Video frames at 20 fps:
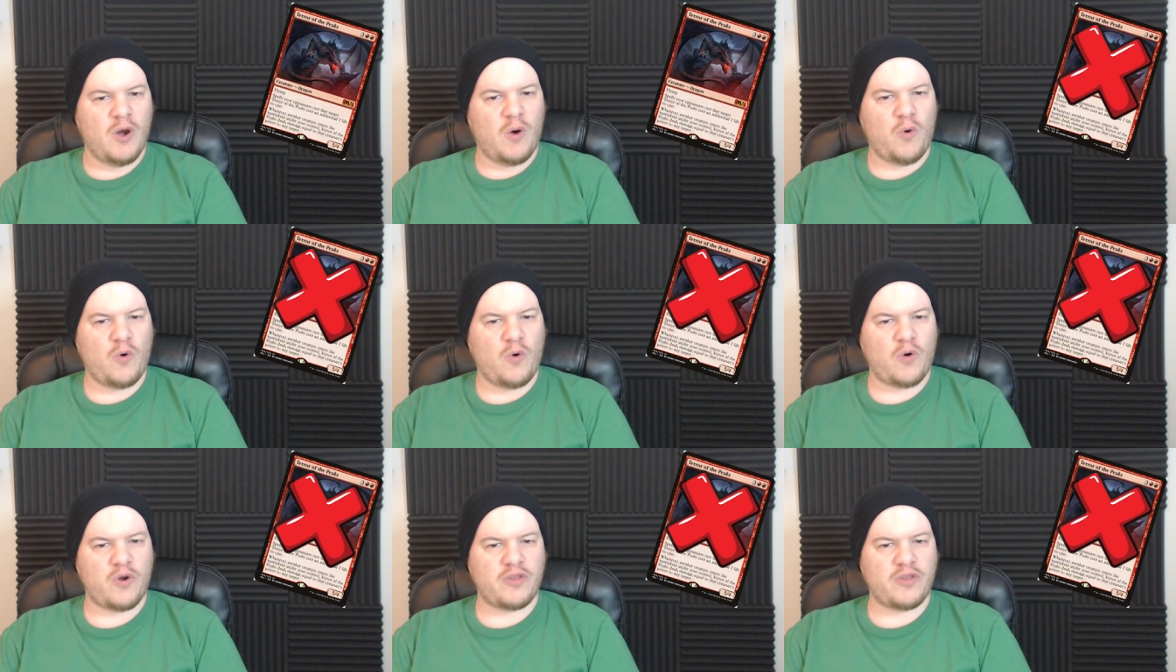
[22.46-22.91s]

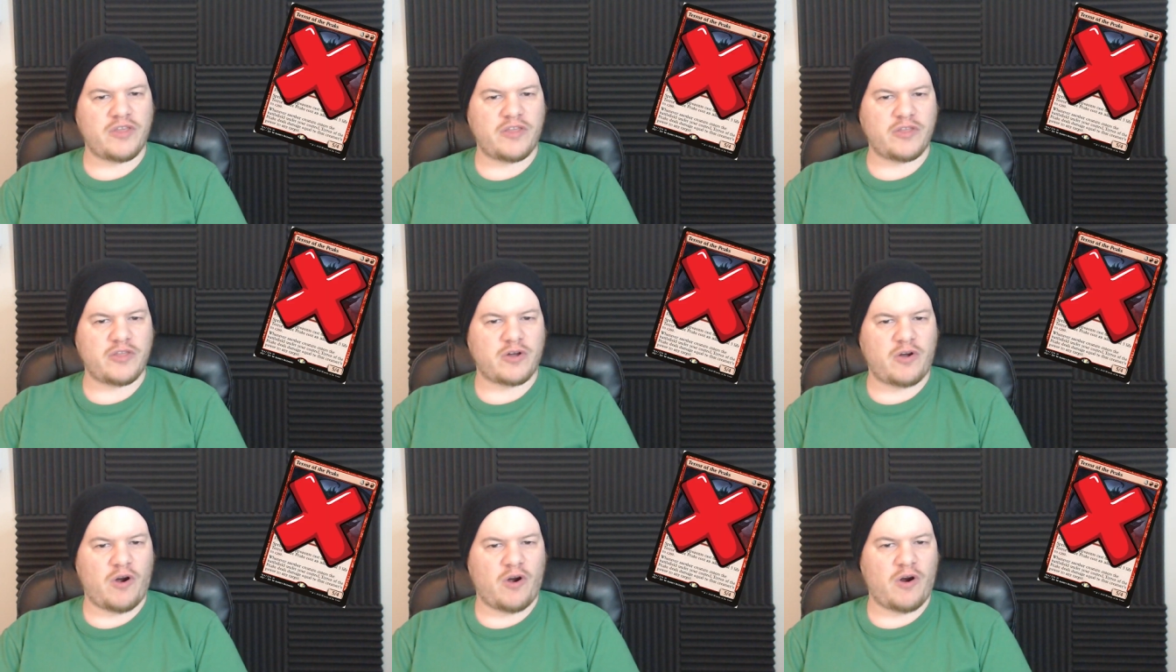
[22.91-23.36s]
or
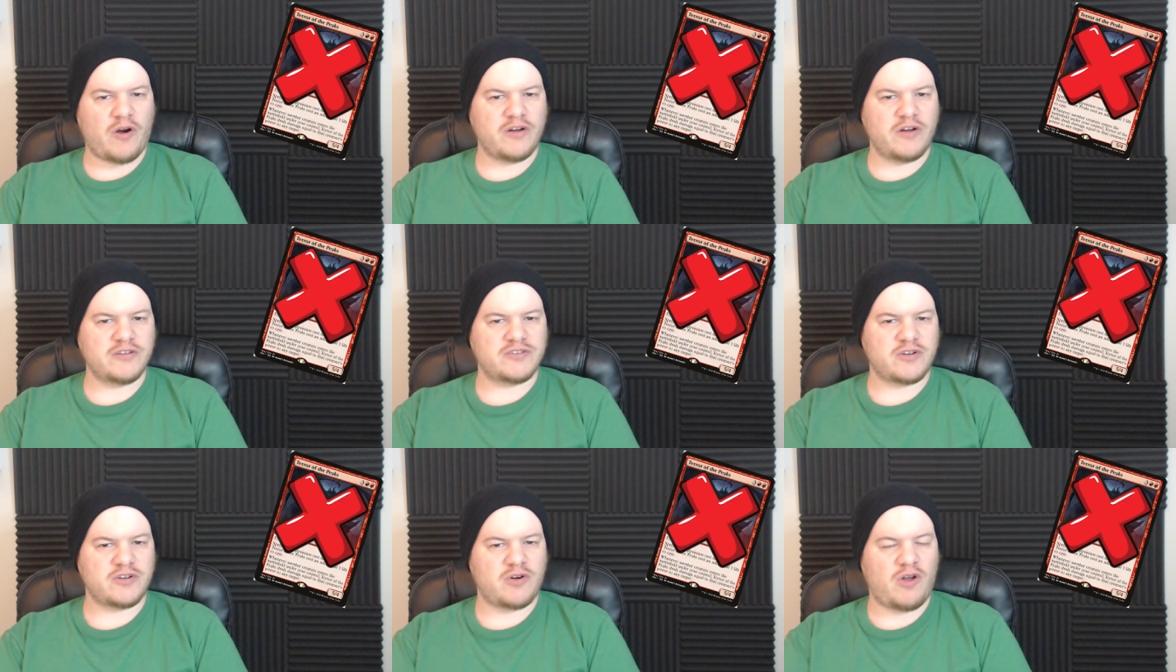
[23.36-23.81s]
that the
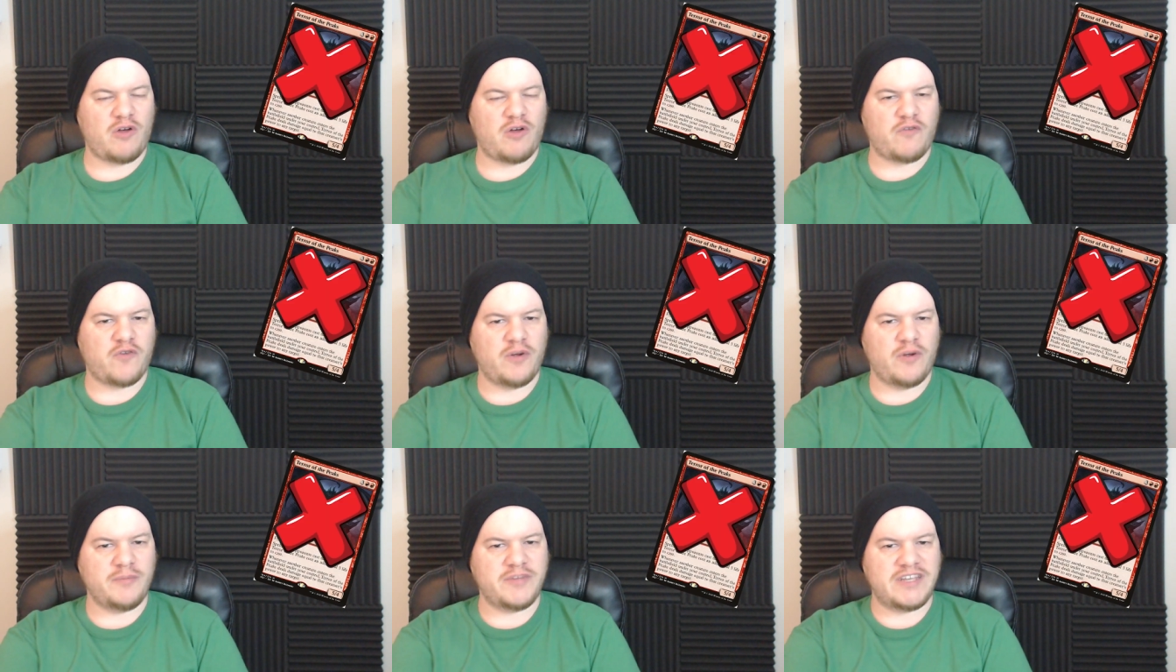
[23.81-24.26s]
cards are
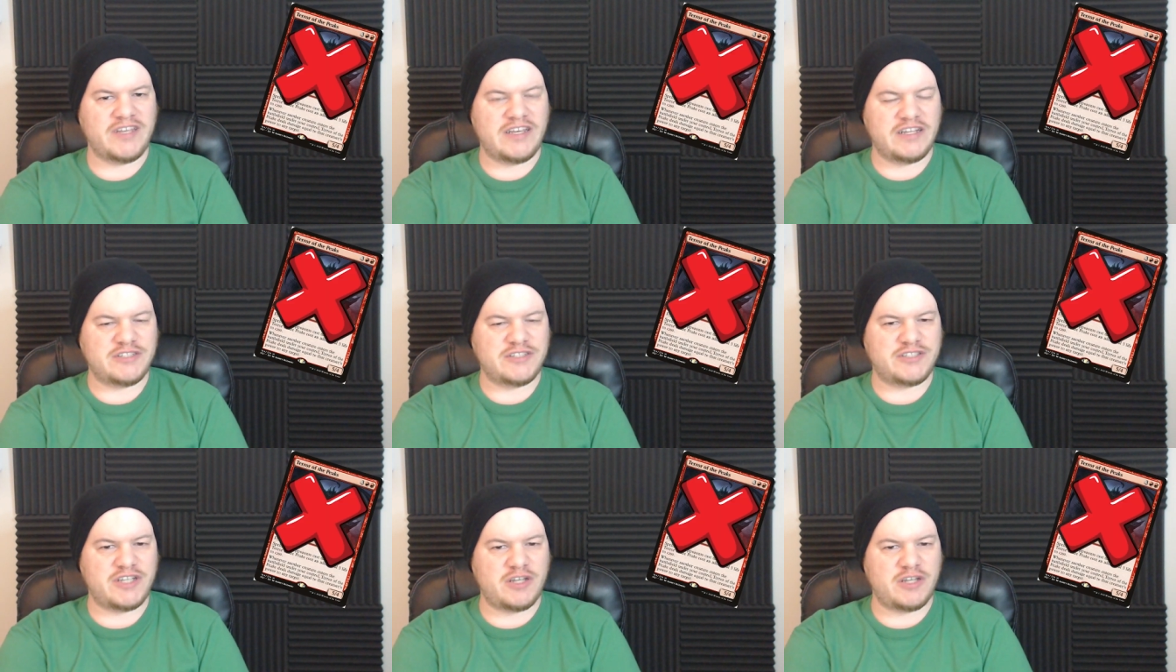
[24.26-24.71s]
all from
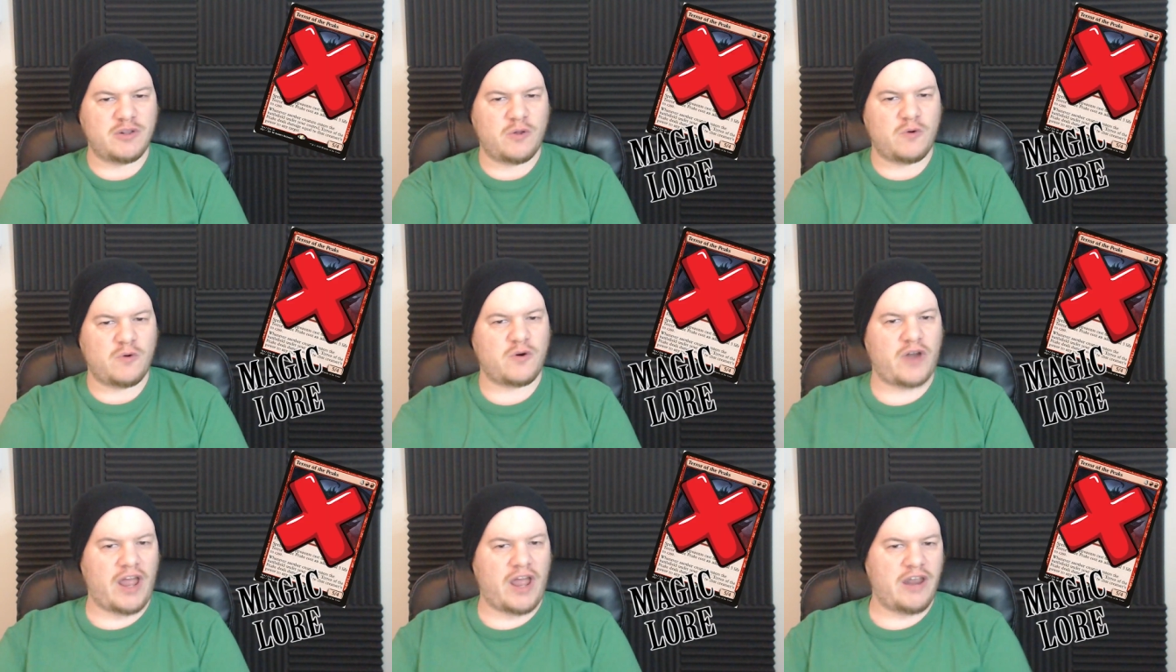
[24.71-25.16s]
D&D
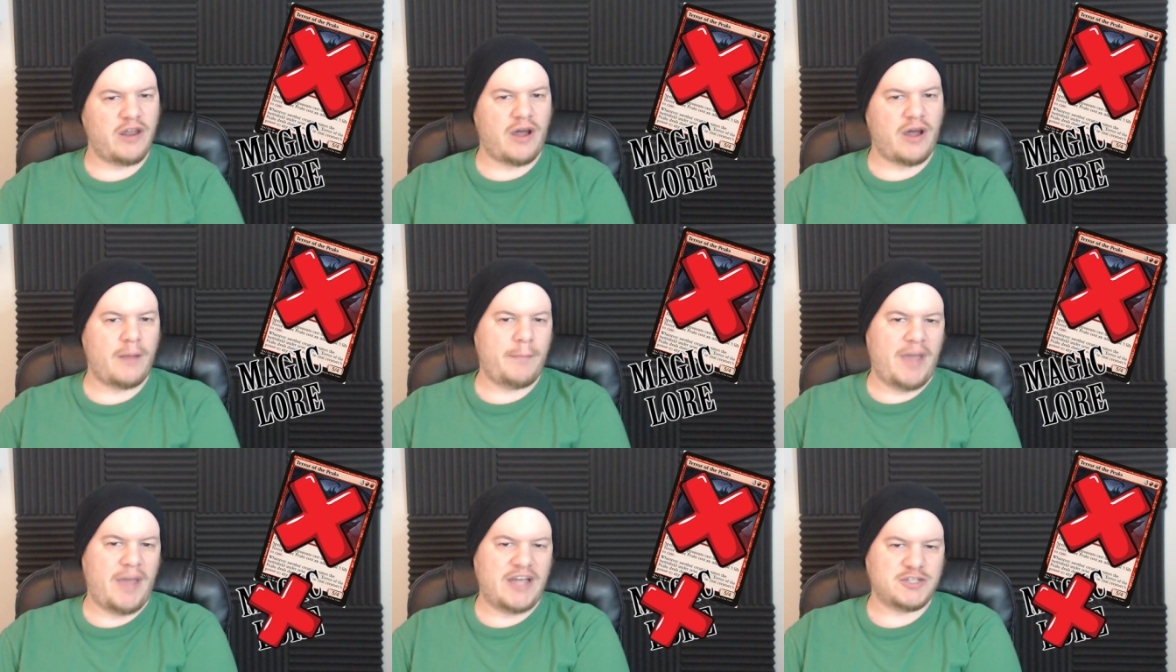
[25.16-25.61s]
lore and
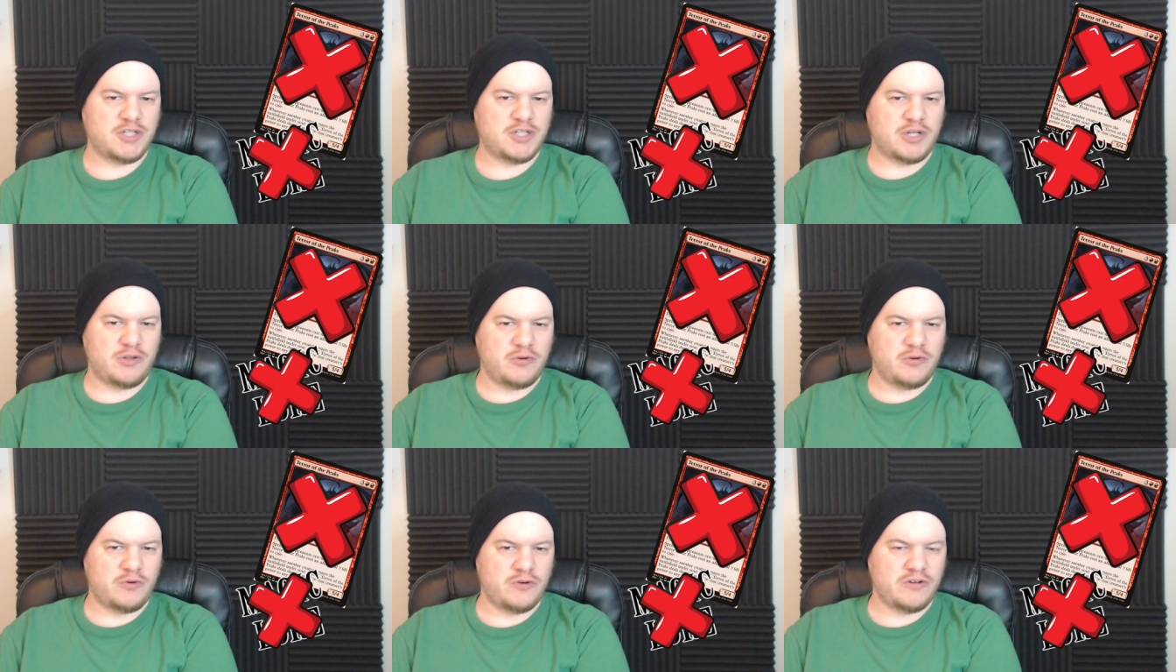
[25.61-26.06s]
not
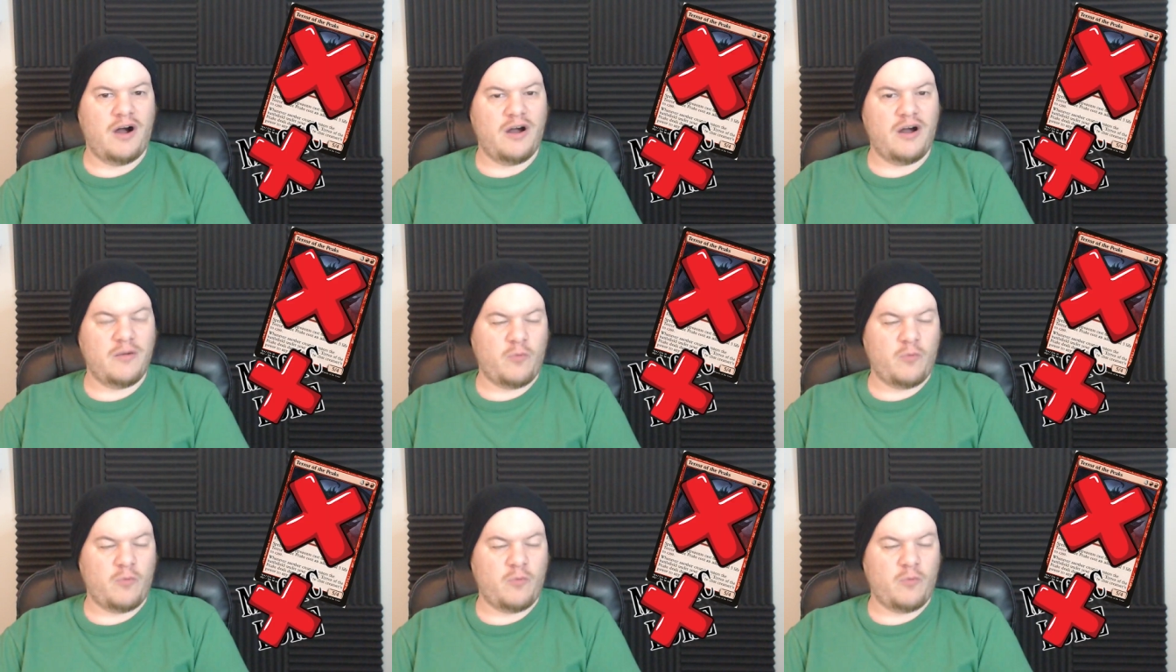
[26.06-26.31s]
Magic lore.